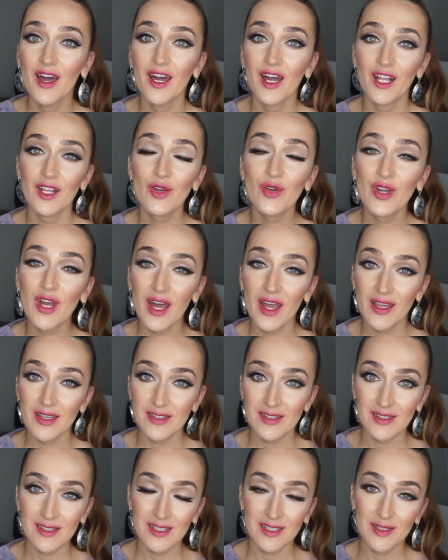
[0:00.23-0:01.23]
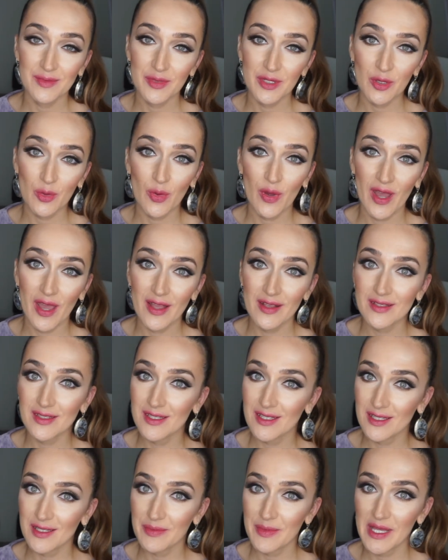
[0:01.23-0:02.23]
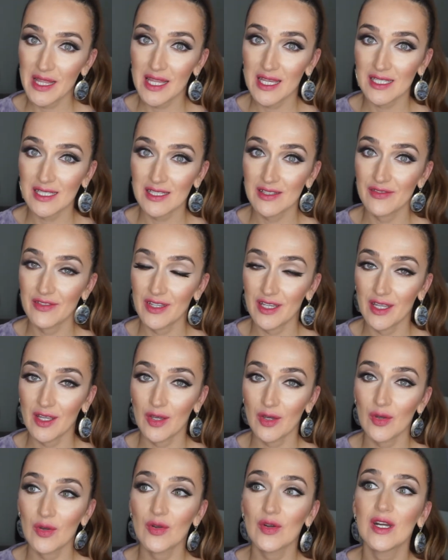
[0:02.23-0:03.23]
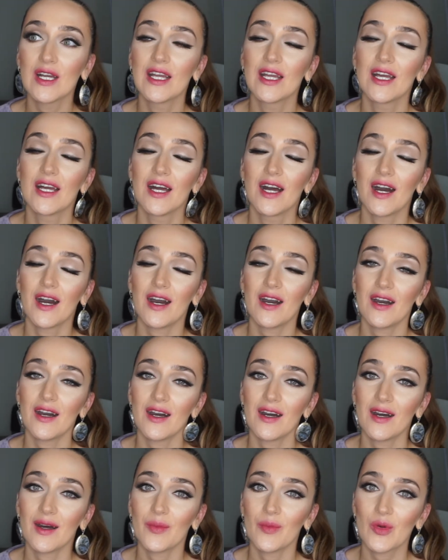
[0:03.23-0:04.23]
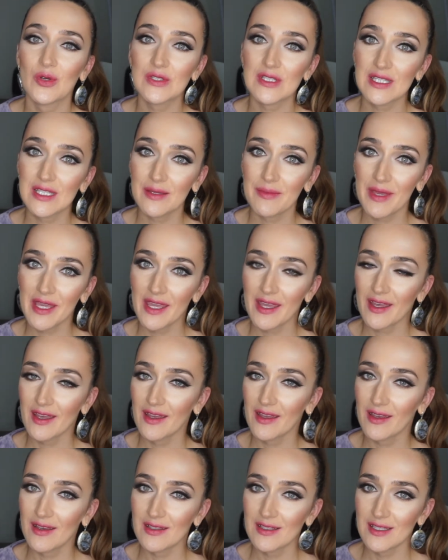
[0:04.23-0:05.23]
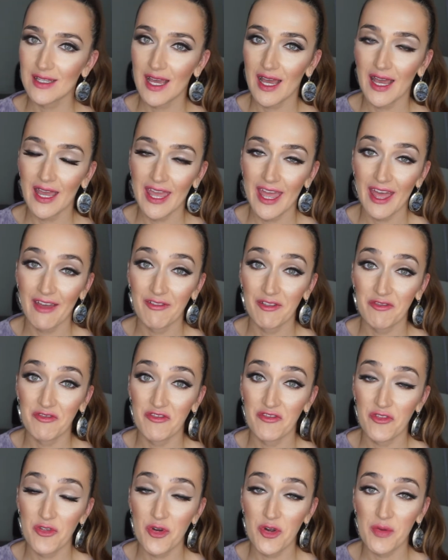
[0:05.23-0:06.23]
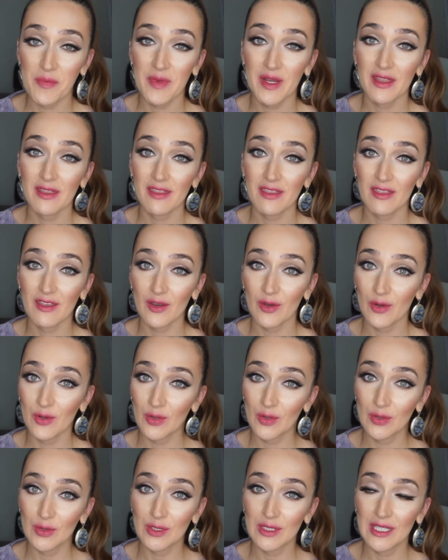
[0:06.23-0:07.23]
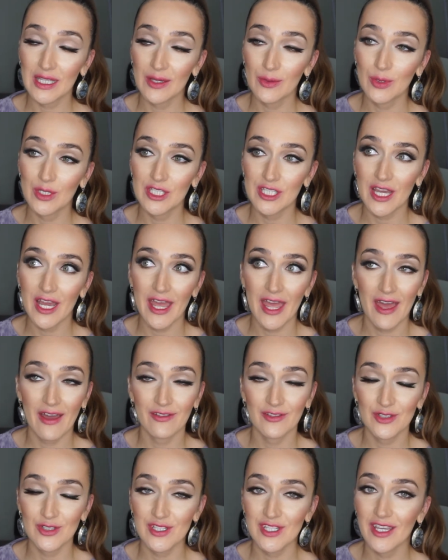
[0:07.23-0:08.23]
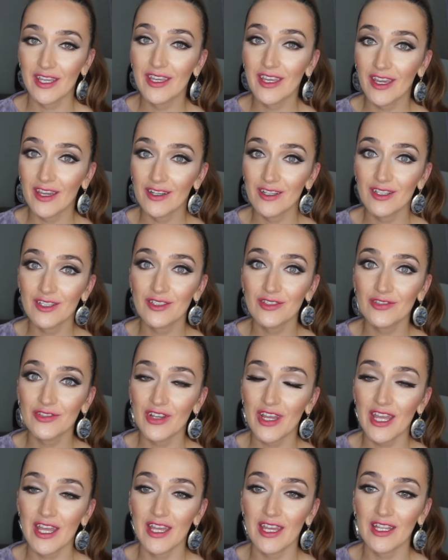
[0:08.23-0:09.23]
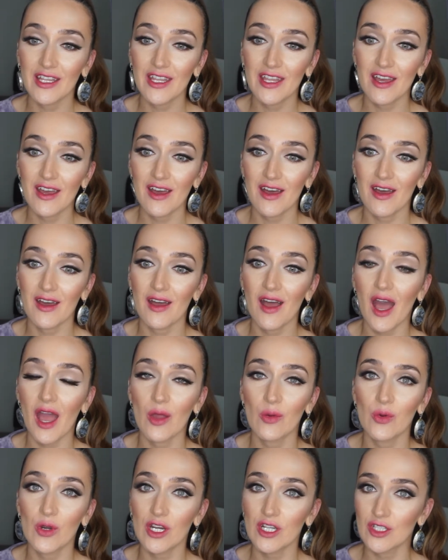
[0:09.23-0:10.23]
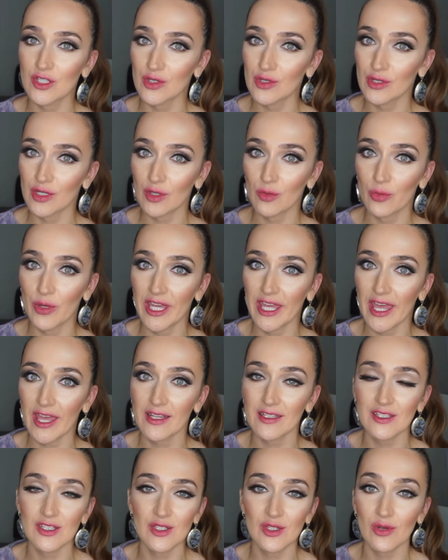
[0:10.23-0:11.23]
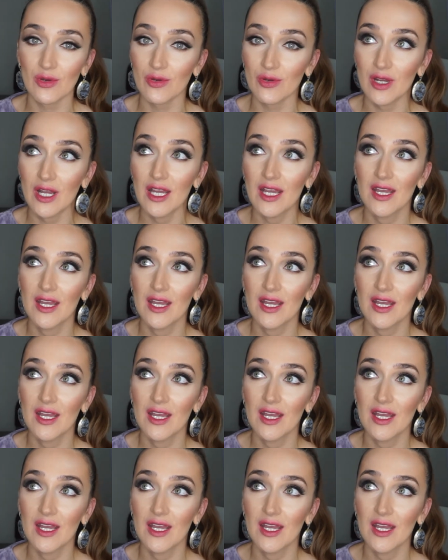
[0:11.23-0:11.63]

Hello guys, it's been a while since my last video, mostly because I have a 4-month-old which I have to take care of, and I work during weekends, so